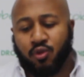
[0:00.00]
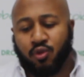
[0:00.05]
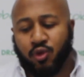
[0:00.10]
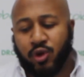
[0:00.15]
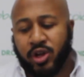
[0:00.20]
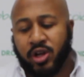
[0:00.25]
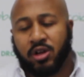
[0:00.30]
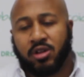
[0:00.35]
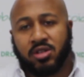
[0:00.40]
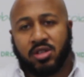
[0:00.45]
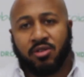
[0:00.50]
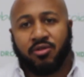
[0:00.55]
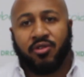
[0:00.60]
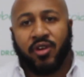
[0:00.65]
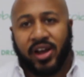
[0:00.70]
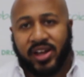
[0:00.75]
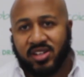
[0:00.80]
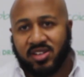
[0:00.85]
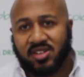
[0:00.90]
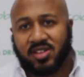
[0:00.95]
real
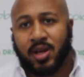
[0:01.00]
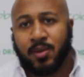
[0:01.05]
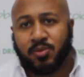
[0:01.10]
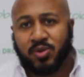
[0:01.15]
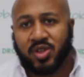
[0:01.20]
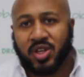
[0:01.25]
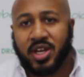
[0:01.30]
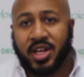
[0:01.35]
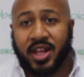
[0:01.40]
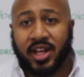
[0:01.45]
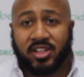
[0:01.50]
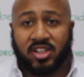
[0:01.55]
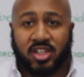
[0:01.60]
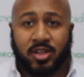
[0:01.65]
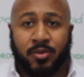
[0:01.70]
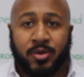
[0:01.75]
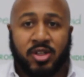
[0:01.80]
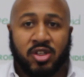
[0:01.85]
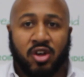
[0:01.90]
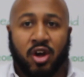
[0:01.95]
device subsidy that
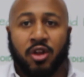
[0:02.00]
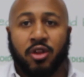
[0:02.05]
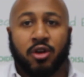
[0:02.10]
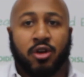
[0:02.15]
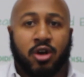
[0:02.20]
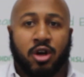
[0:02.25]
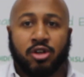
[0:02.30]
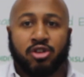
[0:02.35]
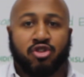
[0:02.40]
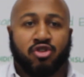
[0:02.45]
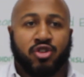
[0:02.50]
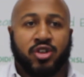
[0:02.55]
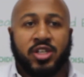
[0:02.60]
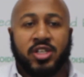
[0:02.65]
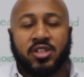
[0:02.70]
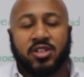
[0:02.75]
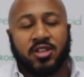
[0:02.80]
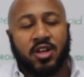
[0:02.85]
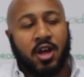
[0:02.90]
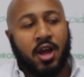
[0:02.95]
some of these other
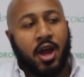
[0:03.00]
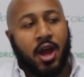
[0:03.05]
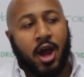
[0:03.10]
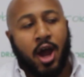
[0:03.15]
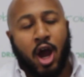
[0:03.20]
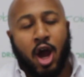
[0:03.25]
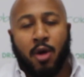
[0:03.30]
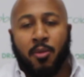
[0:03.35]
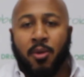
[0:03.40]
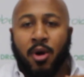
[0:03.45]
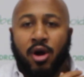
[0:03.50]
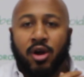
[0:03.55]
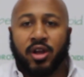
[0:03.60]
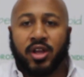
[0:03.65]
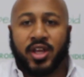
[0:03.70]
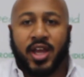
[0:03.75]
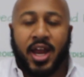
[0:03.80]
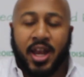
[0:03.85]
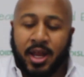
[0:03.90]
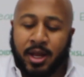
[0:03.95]
countries are
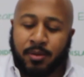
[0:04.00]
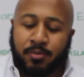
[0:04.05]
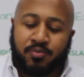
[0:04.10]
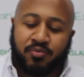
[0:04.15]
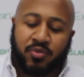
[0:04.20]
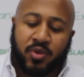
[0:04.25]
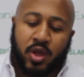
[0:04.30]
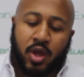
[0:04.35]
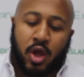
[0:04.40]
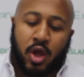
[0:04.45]
getting.